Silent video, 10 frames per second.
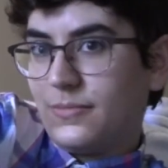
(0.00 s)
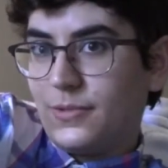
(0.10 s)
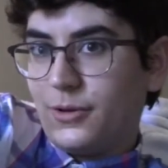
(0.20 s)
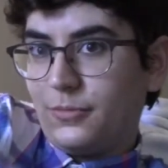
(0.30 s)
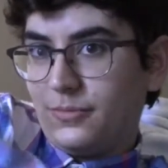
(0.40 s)

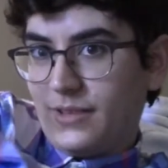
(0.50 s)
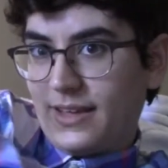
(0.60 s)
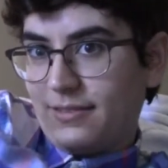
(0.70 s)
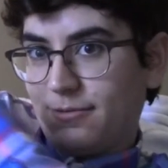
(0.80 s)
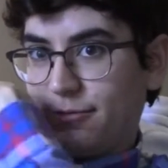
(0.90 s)
go
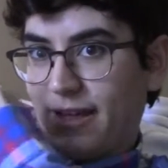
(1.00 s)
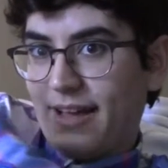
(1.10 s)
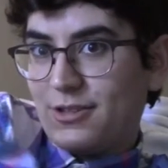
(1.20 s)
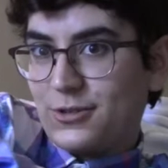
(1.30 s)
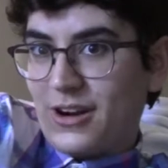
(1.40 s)
like
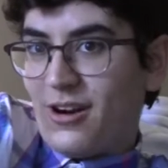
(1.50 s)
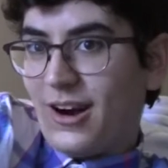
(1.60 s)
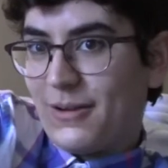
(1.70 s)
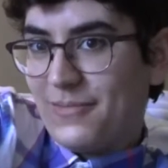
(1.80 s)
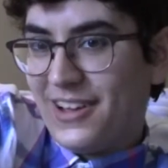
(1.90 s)
flat straight
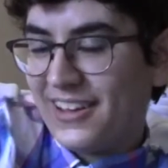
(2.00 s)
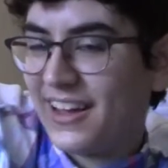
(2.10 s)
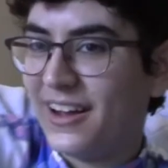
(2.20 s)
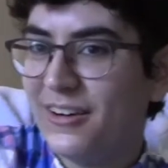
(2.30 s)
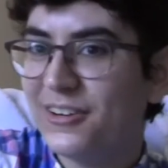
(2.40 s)
arm
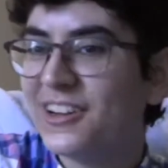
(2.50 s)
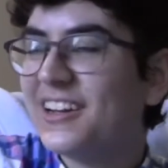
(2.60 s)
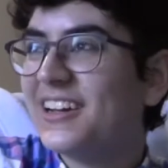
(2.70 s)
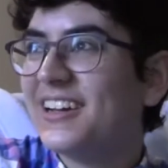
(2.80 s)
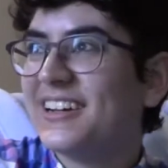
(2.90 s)
out.
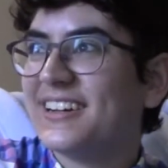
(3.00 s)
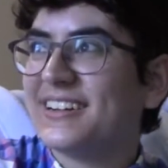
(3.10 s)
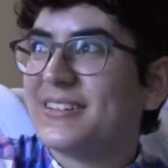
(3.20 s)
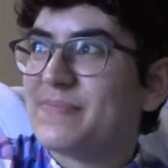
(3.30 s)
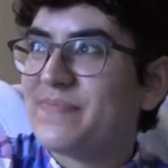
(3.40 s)

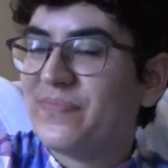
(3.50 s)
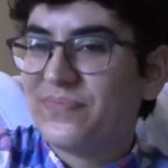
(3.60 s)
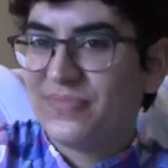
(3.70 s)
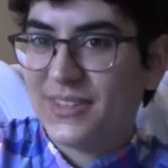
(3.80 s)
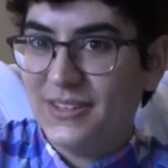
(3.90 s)

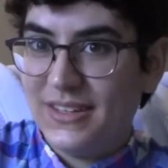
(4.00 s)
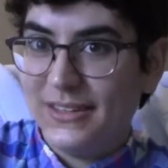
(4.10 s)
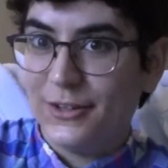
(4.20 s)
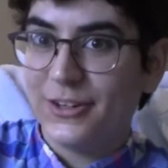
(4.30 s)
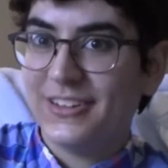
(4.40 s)
It
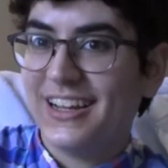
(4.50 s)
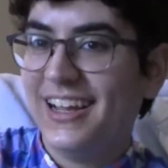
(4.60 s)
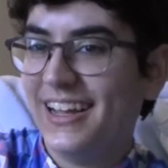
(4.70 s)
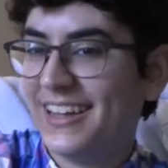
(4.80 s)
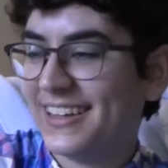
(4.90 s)
hurt.
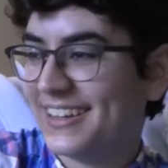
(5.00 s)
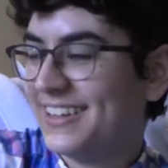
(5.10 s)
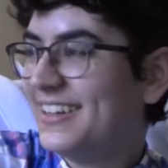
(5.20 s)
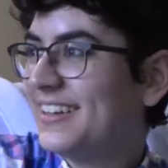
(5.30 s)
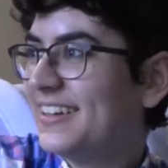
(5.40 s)

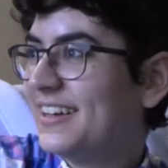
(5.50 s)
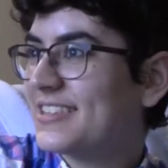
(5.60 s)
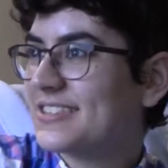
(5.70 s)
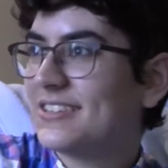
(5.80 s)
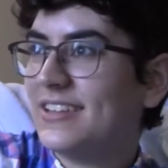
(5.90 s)

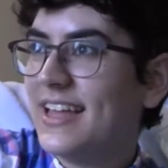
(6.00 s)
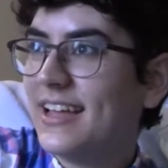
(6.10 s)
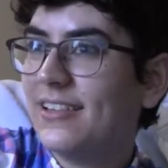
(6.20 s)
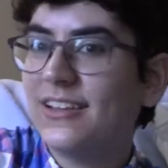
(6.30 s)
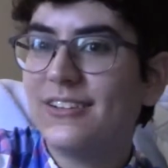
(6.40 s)
It's still
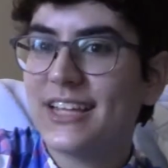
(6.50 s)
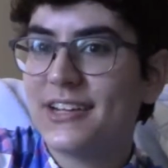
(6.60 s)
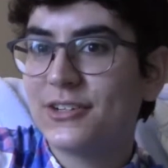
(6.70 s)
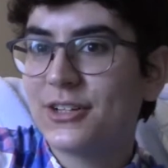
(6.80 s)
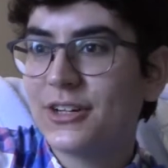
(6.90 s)
like a little
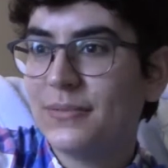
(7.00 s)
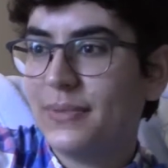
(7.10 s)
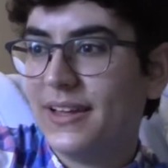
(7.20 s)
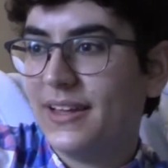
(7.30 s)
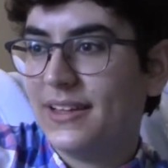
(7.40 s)
tender,
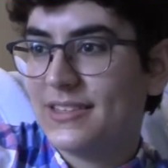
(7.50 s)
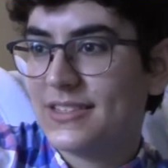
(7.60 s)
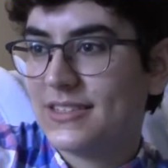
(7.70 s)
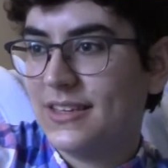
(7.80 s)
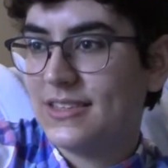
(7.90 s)
but
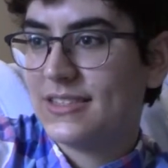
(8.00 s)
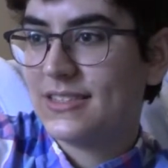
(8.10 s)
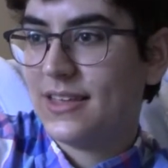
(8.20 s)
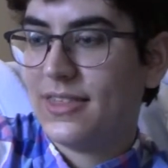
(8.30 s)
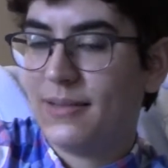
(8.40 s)
it's
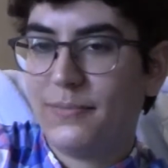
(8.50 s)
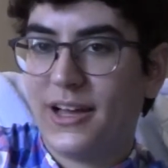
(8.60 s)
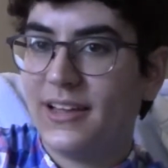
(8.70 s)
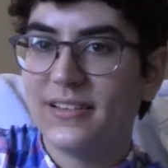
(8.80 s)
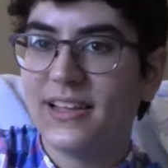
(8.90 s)
I think
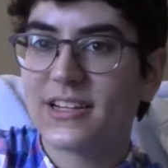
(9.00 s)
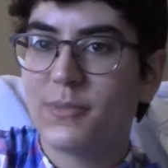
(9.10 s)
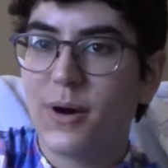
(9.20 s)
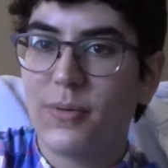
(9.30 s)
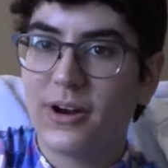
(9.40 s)
by like
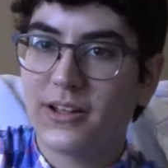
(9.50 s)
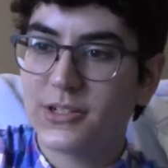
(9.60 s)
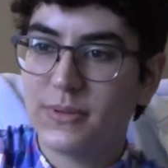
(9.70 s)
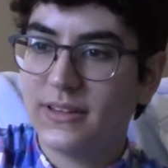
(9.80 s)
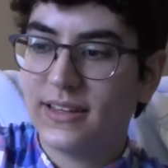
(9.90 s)
tomorrow morning it
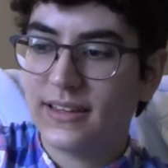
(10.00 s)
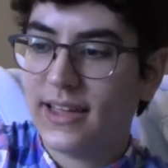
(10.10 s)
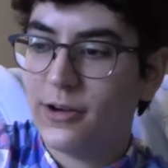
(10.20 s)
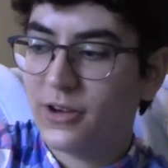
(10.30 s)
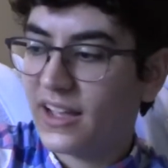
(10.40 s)
should be like
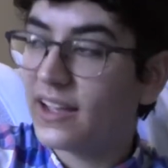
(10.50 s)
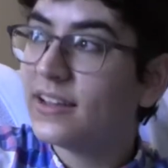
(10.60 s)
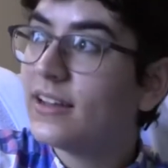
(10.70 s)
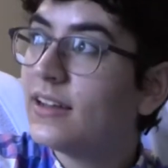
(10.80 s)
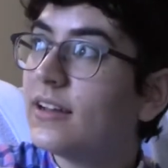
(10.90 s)
a-okay.
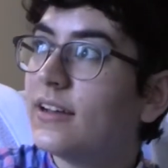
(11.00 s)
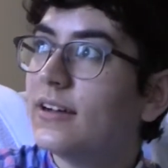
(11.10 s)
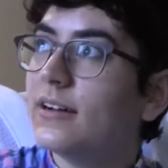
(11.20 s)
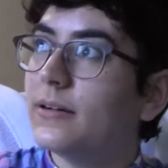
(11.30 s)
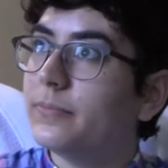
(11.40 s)

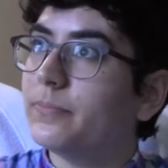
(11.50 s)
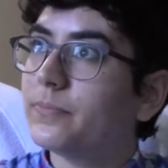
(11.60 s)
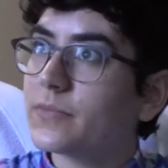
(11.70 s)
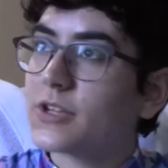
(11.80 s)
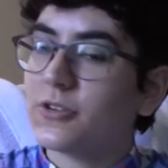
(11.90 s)

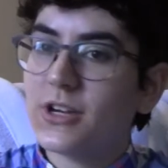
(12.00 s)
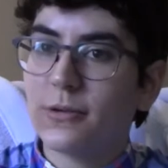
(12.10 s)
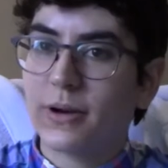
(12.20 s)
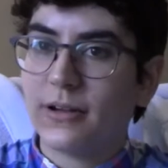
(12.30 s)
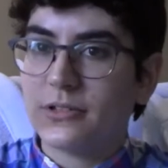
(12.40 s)
So I'll try
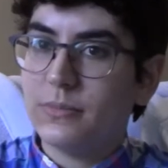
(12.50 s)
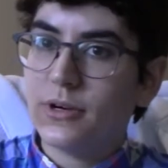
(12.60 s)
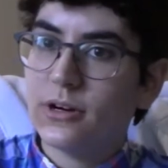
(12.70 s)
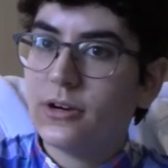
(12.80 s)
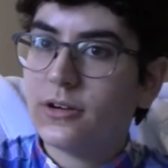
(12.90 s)
to work out
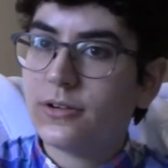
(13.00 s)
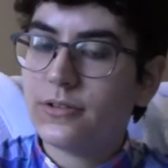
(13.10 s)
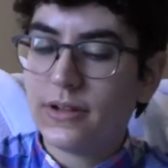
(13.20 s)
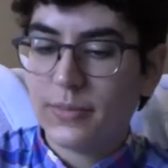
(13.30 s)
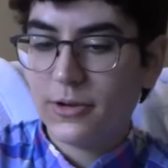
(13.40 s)
tomorrow,
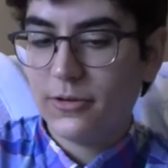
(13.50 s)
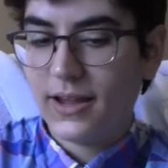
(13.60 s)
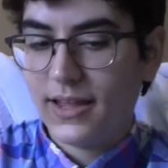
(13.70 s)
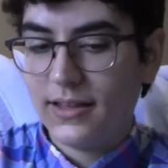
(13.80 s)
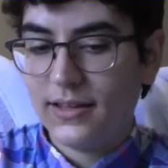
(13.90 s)
that'll be
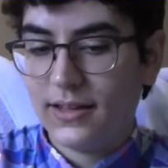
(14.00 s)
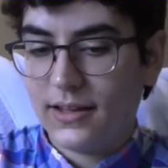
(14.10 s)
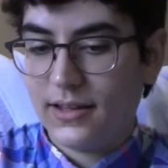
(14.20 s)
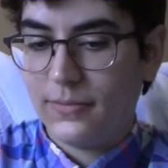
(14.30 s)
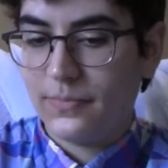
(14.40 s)
great.
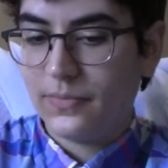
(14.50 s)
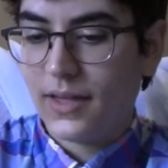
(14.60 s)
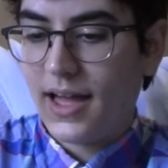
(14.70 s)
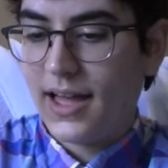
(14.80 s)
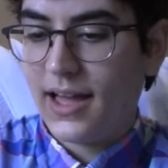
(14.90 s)

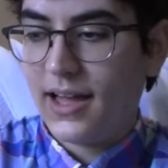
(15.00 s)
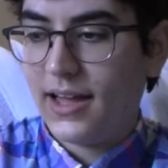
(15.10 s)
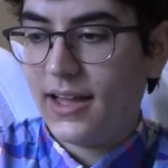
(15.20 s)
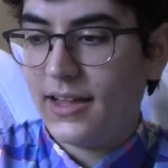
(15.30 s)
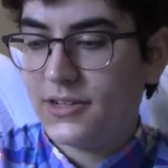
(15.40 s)

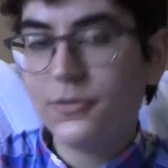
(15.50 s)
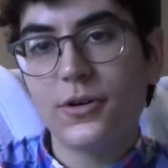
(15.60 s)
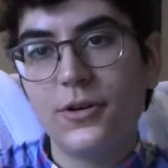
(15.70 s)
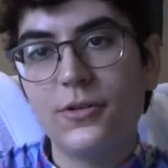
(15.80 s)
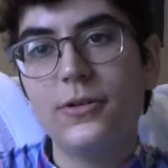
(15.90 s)
I don't
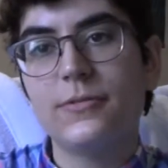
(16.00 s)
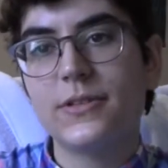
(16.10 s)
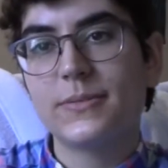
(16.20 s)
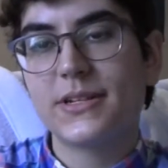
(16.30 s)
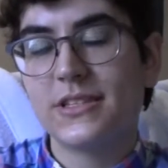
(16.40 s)
know if
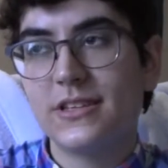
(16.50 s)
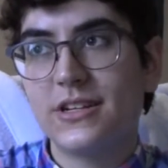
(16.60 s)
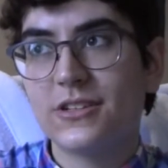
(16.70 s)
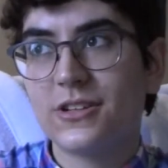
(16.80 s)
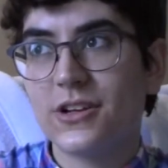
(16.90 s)
it's because of the
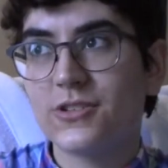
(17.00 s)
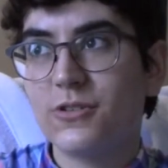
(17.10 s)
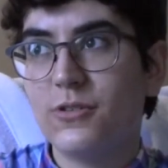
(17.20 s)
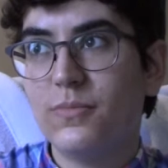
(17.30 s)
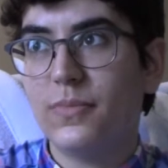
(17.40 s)

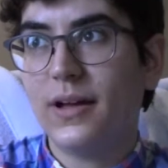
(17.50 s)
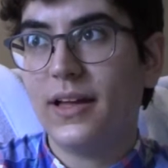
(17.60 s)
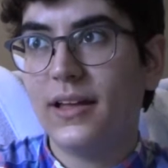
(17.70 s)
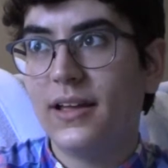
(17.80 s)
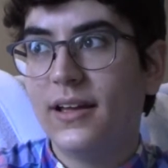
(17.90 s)
testosterone,
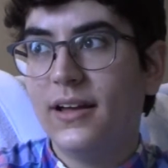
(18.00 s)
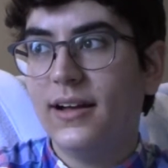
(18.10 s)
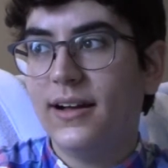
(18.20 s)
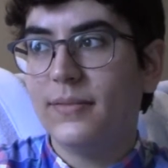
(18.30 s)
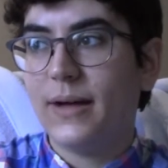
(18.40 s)
but
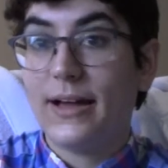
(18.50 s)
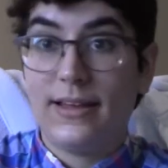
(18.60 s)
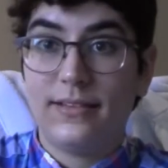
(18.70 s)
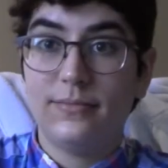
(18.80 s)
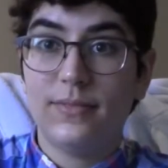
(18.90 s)

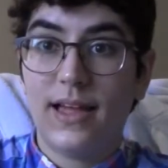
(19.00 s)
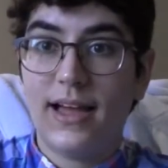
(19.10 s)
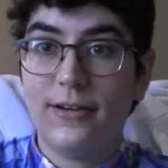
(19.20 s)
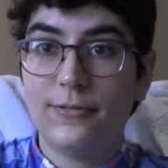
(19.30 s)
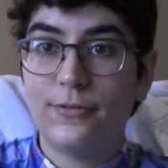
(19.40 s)
I
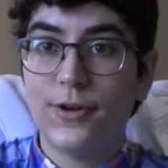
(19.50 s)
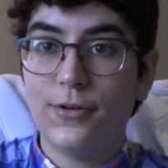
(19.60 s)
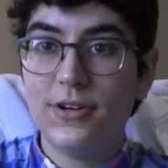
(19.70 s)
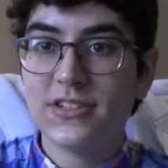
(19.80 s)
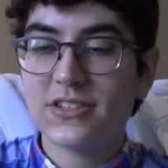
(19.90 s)
have
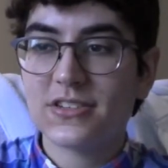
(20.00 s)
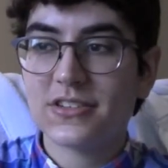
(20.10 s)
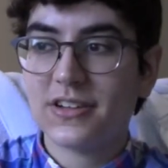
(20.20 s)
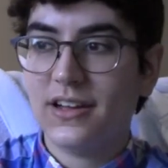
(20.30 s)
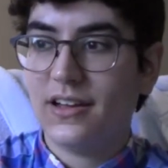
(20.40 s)

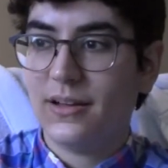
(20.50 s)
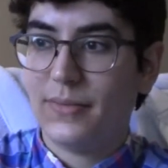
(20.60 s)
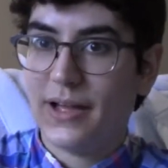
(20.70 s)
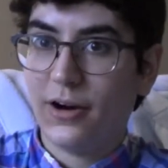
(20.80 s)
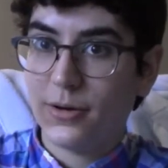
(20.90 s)
noticed
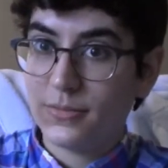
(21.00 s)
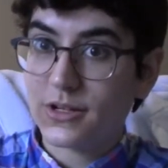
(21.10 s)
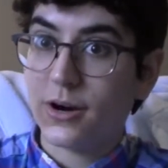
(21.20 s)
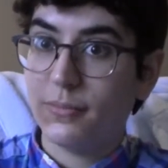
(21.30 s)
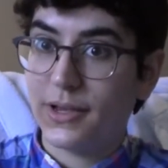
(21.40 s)
my arms
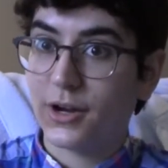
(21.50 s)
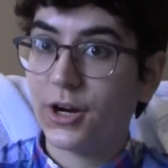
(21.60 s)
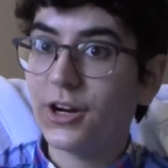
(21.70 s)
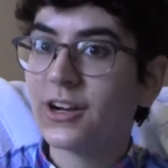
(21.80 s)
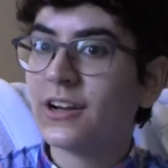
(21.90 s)
are
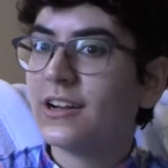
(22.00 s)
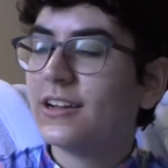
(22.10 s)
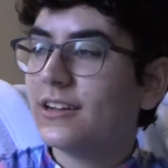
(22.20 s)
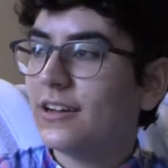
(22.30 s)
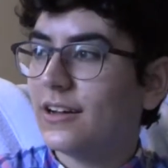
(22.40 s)
bigger.
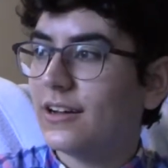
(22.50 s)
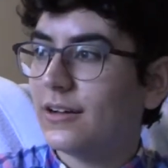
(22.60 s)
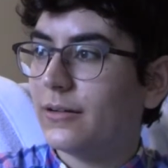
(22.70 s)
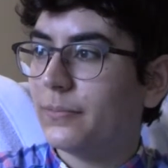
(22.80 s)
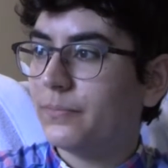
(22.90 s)

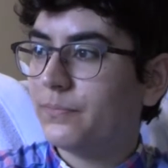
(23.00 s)
I